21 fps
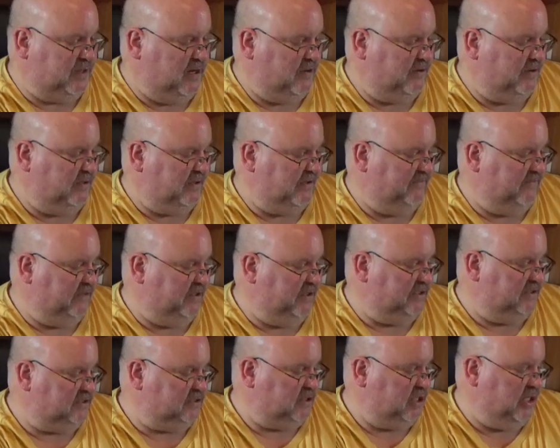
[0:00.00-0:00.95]
hour.
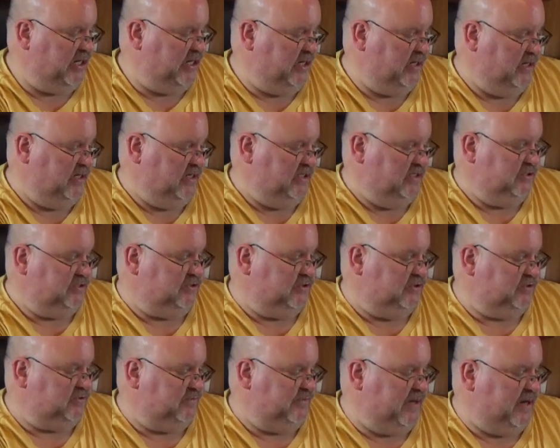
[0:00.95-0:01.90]
Everything's good.
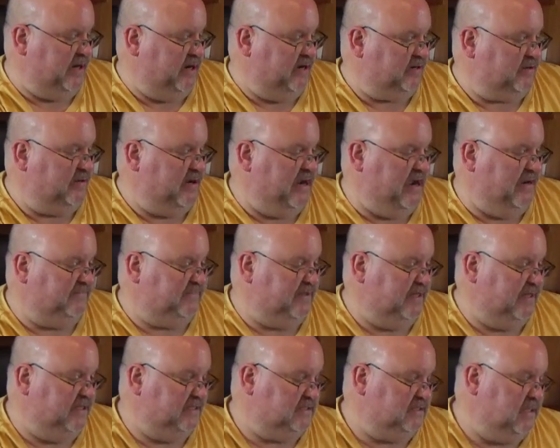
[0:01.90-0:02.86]
Shows where my aircraft
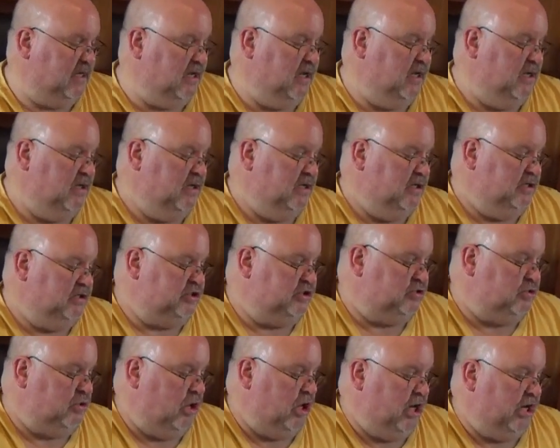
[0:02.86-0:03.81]
is.
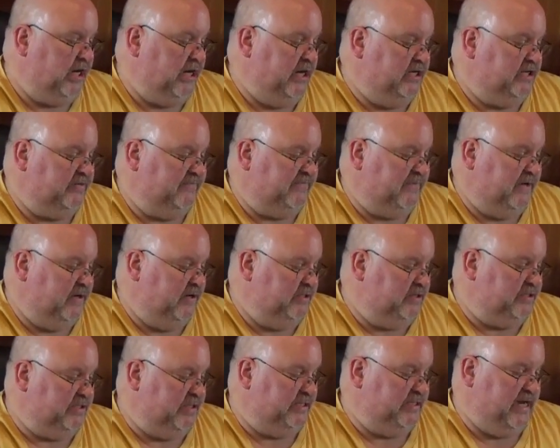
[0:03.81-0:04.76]
Strong
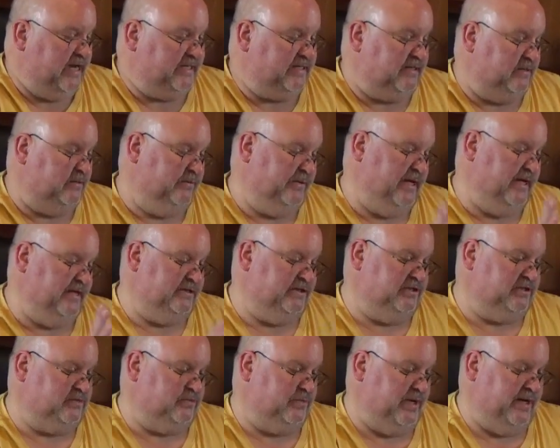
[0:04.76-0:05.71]
interference detected. Oh, that
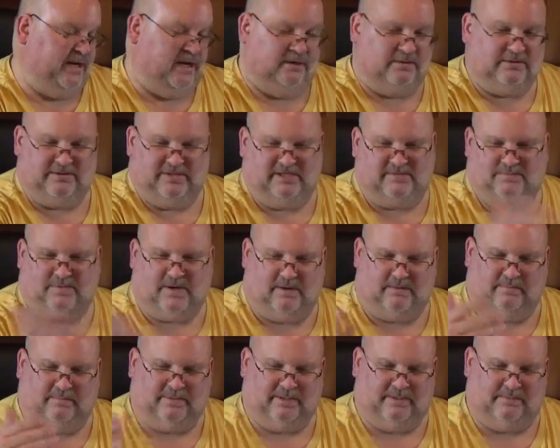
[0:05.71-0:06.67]
just went out. So that's
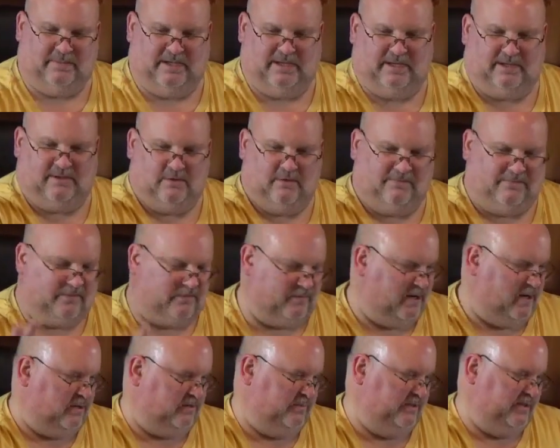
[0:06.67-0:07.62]
probably me goofing
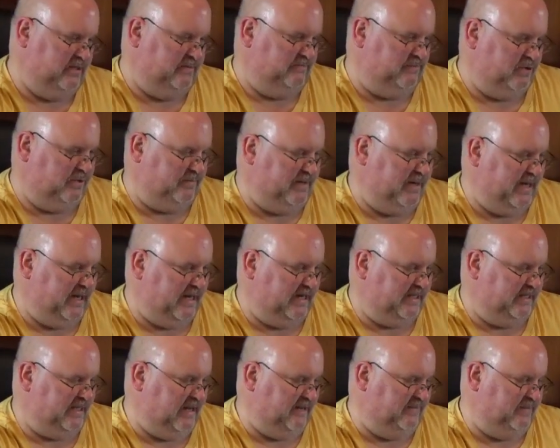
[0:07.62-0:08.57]
around with it and putting my
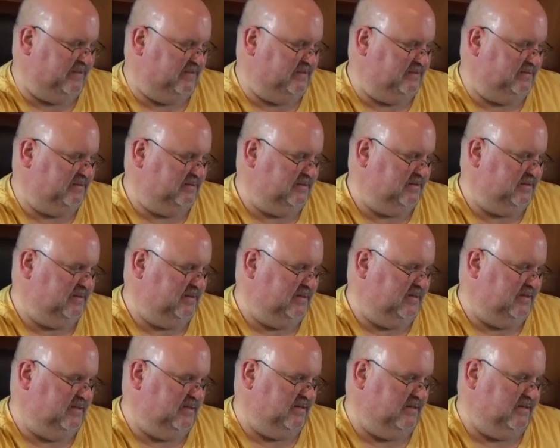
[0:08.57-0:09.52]
hand. Yep.
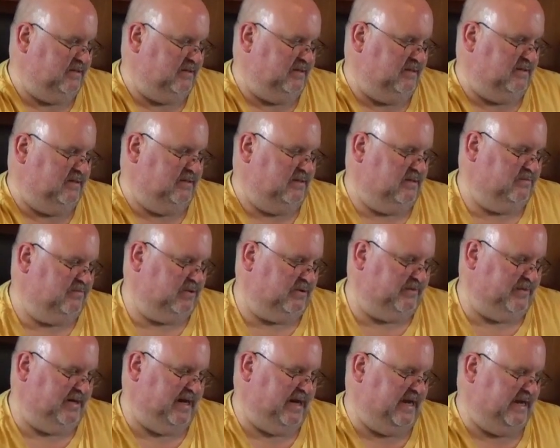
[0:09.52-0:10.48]

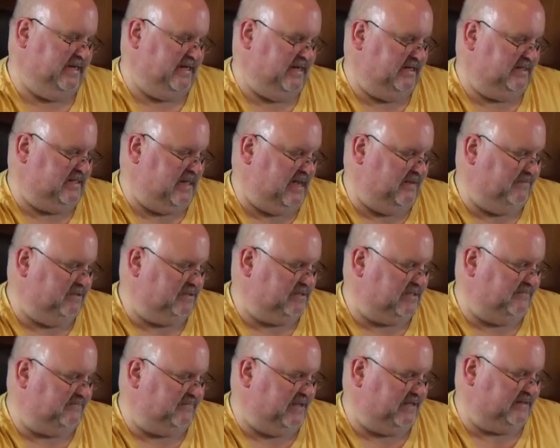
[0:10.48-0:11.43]
Put my hand on top and
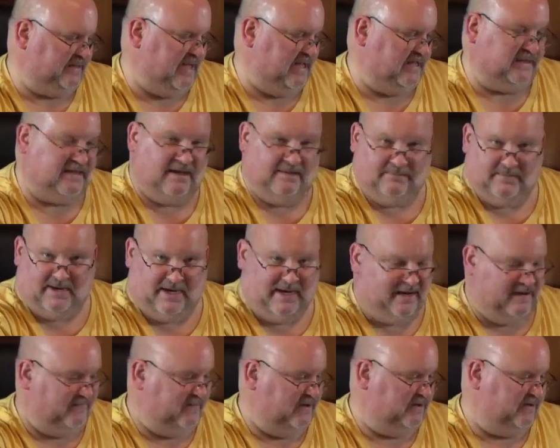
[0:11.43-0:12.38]
stuff like that. That may
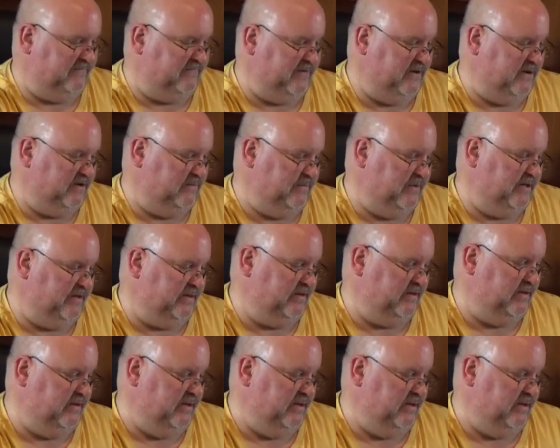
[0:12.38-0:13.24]
have interfered with